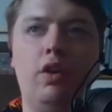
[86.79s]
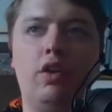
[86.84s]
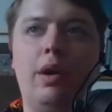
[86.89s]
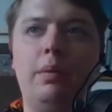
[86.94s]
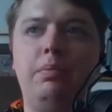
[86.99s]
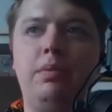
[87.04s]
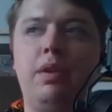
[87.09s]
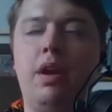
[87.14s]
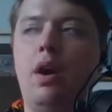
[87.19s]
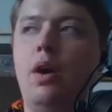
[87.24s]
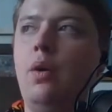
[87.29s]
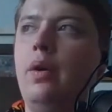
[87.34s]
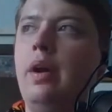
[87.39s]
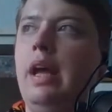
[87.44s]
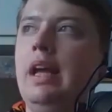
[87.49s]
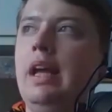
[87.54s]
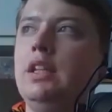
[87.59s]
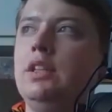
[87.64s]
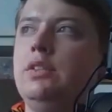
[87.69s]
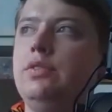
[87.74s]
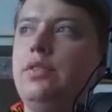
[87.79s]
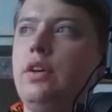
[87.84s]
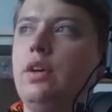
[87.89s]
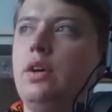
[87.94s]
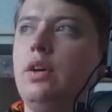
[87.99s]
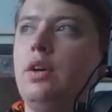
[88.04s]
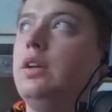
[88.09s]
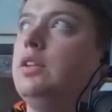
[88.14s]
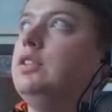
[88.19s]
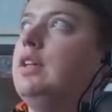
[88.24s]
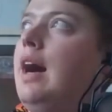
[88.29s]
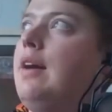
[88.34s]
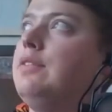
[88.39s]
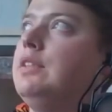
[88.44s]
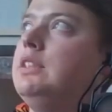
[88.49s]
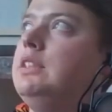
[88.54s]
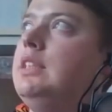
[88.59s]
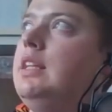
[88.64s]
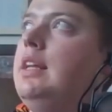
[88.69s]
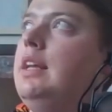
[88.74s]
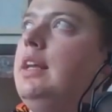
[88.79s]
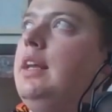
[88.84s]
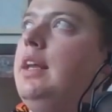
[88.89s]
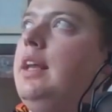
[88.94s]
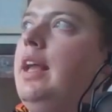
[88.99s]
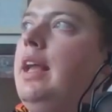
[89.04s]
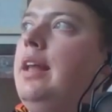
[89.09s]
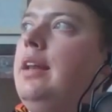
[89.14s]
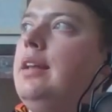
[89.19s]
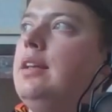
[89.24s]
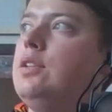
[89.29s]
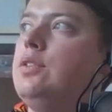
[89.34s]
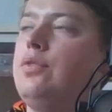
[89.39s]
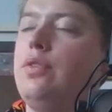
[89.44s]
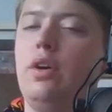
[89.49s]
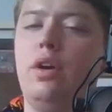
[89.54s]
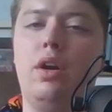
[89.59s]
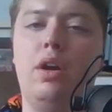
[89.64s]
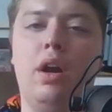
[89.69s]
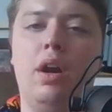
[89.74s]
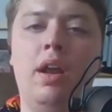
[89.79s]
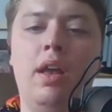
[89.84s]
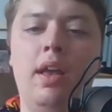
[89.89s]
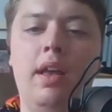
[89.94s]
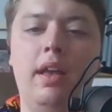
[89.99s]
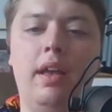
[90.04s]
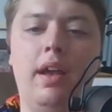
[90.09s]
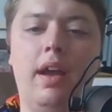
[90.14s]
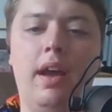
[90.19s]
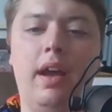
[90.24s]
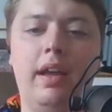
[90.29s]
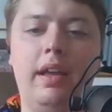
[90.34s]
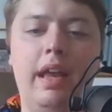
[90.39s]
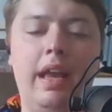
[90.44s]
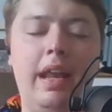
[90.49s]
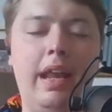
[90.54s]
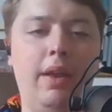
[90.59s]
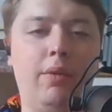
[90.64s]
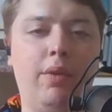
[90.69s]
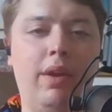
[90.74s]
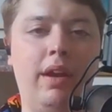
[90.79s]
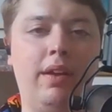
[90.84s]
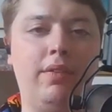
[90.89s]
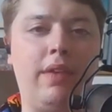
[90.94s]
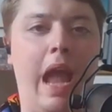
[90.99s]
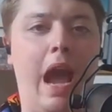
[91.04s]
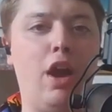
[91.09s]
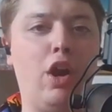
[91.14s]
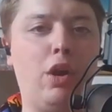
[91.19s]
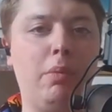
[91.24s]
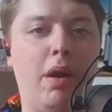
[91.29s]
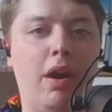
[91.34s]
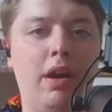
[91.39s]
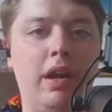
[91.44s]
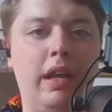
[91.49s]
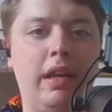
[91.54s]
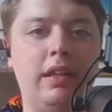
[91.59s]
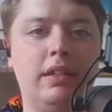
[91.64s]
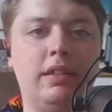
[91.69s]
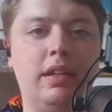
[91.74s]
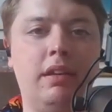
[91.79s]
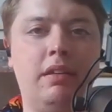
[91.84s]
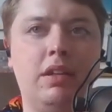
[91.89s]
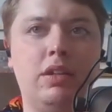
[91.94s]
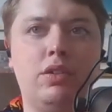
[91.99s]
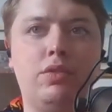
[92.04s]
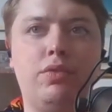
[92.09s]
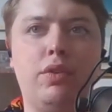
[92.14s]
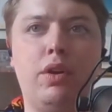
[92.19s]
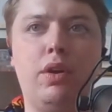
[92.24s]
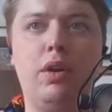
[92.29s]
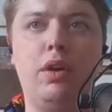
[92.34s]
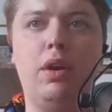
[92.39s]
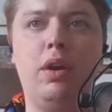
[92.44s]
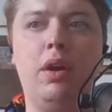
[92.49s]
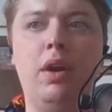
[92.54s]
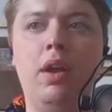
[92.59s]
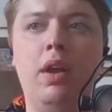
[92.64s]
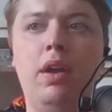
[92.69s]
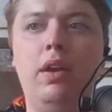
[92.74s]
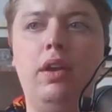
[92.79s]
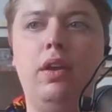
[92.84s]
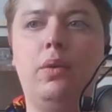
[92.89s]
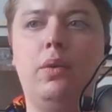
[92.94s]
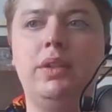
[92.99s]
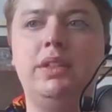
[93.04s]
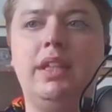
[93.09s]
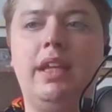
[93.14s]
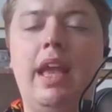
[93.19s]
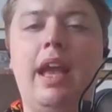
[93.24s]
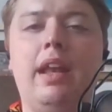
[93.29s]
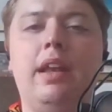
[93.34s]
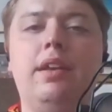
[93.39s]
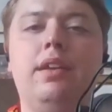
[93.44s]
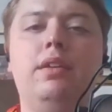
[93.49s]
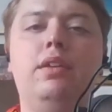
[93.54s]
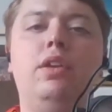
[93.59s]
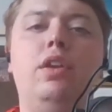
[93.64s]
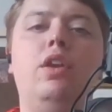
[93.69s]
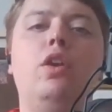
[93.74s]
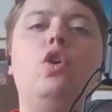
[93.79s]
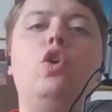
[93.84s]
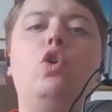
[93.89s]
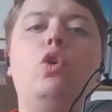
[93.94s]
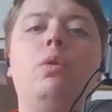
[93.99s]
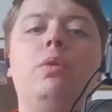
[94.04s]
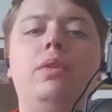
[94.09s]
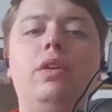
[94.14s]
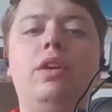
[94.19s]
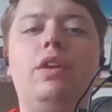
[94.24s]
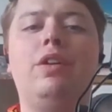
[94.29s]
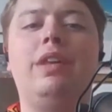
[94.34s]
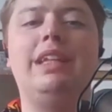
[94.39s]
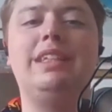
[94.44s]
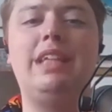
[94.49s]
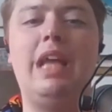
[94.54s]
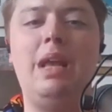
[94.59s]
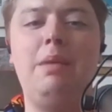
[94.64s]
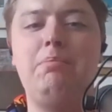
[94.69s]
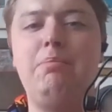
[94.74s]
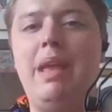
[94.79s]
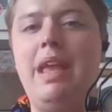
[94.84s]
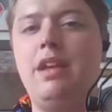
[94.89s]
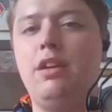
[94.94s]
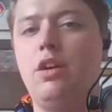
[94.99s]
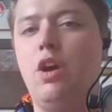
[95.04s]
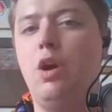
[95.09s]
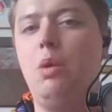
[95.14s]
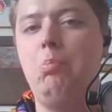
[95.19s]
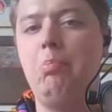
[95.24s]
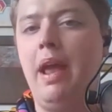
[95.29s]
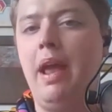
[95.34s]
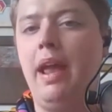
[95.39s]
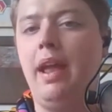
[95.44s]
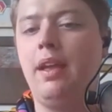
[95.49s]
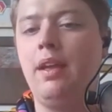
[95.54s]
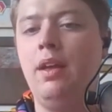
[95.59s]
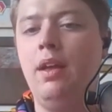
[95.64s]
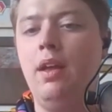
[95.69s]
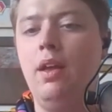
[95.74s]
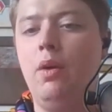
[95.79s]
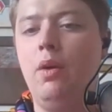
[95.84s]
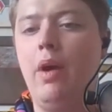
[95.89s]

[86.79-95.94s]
Crypto is for sovereignty. It is for uh, getting rid of counterparties. It is for, you know, once again, you, you know, they say be your own bank.